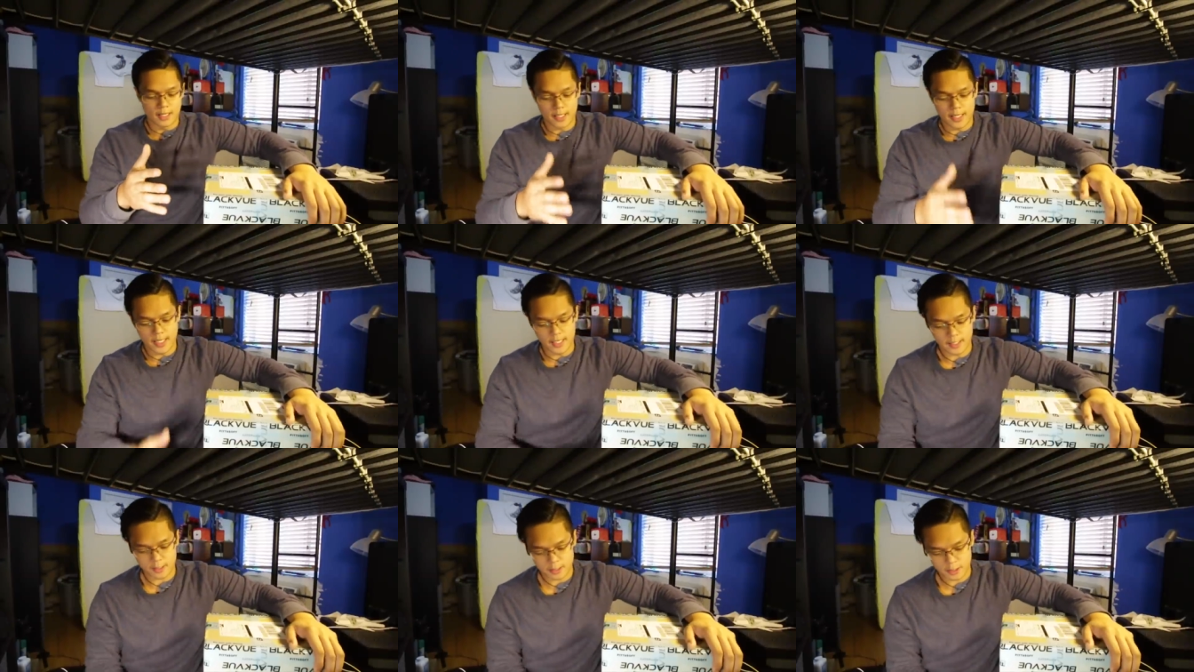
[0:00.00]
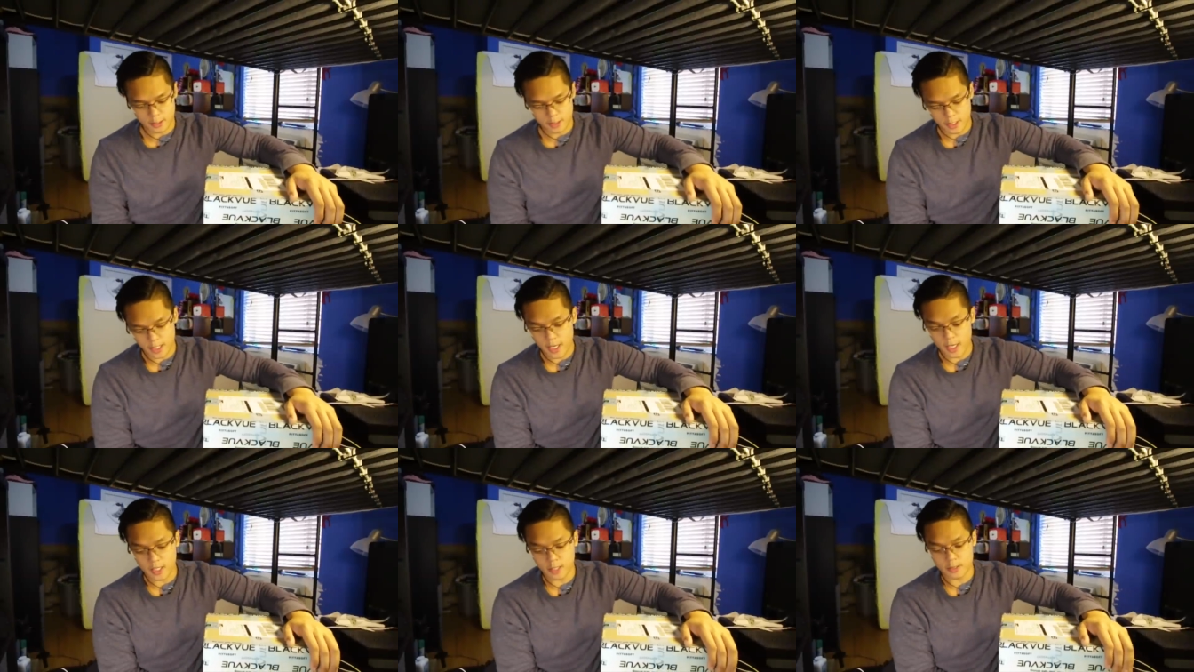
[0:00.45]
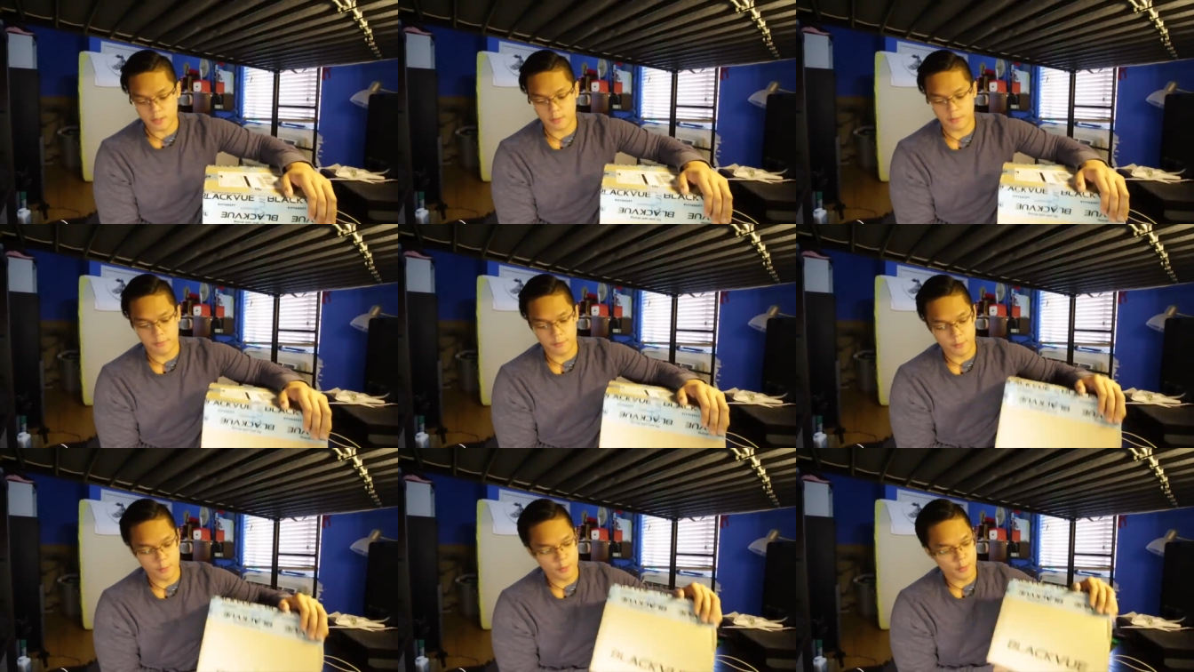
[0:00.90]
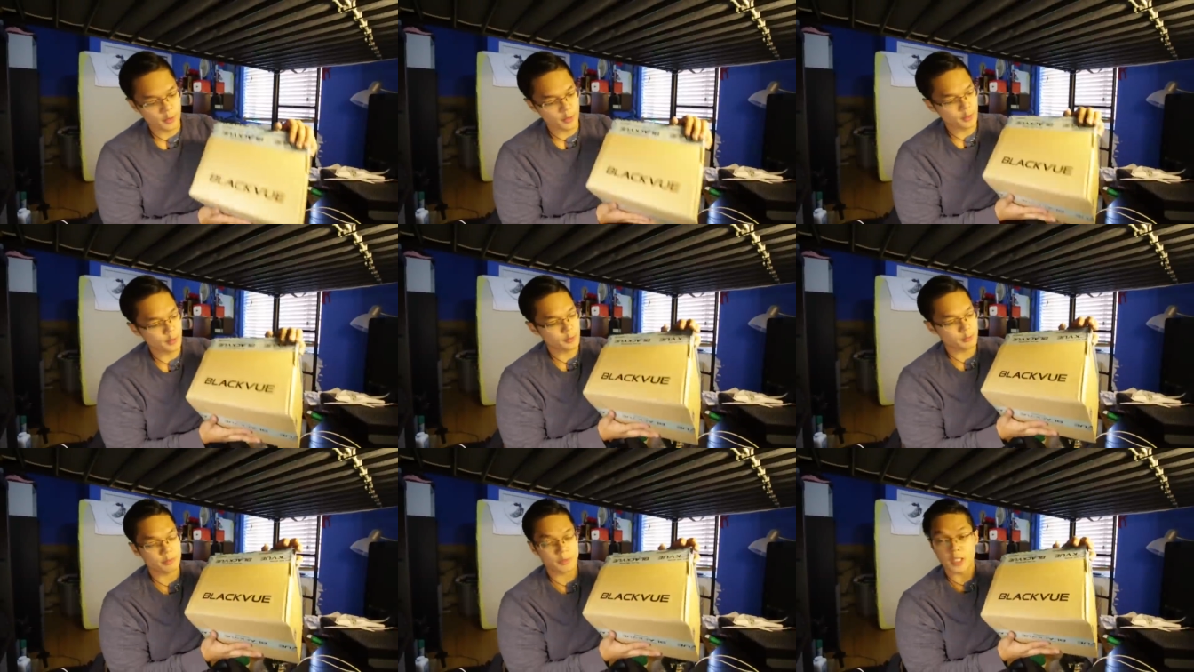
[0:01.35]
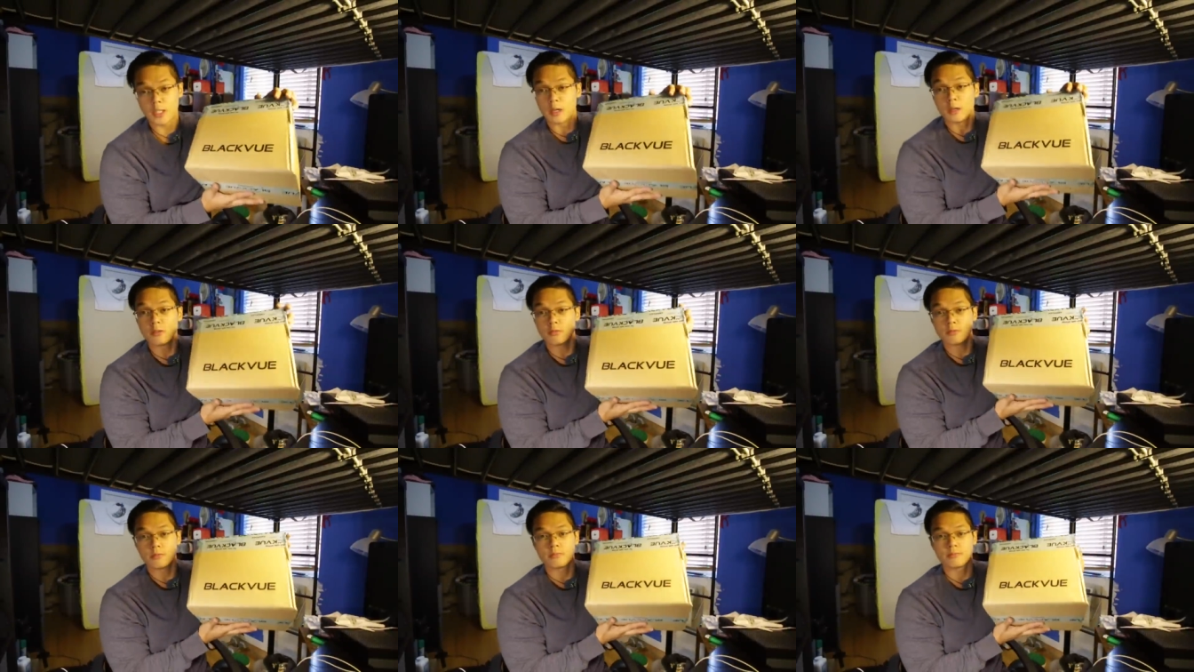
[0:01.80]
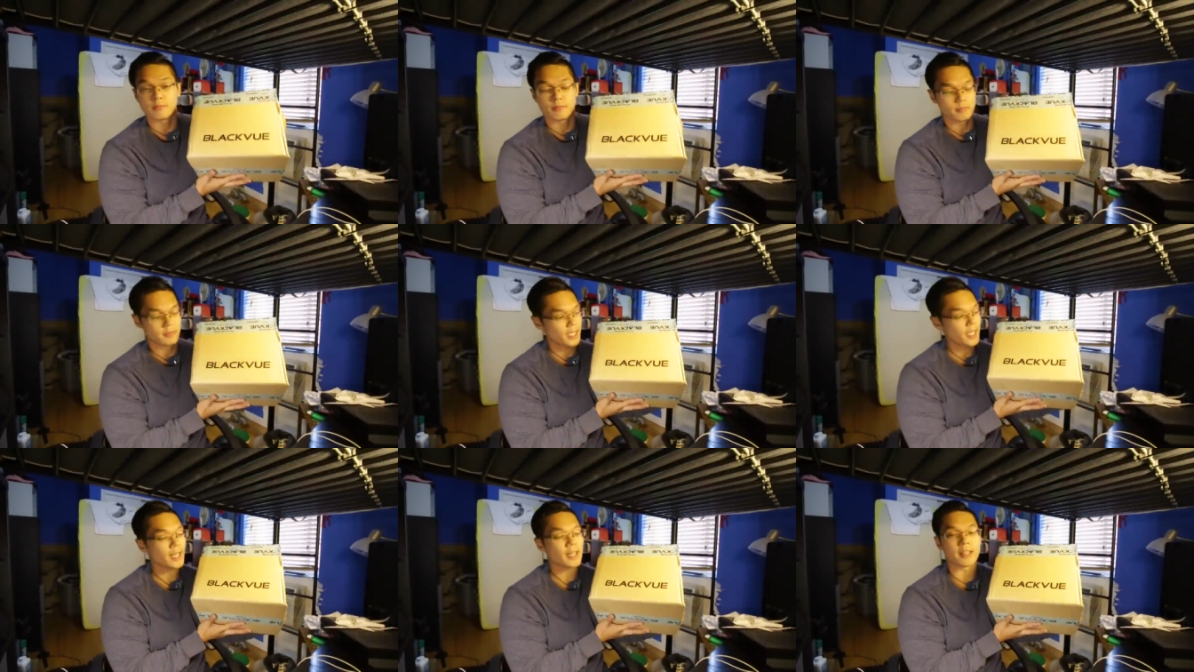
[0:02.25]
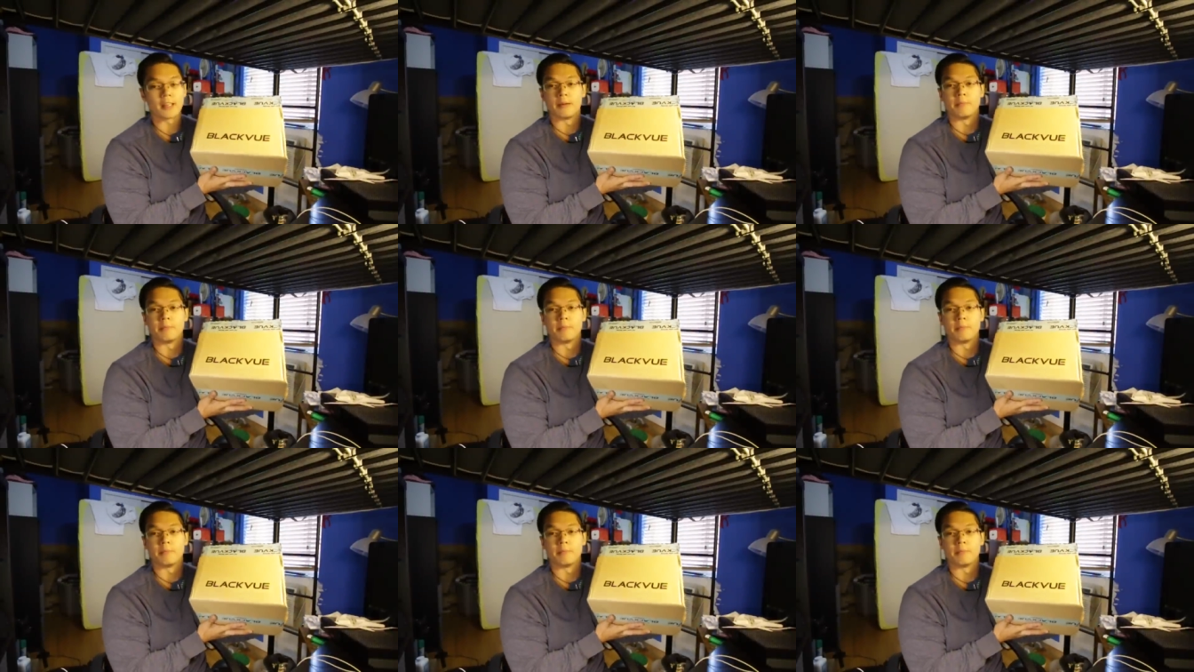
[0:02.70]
in exchange for, you know, getting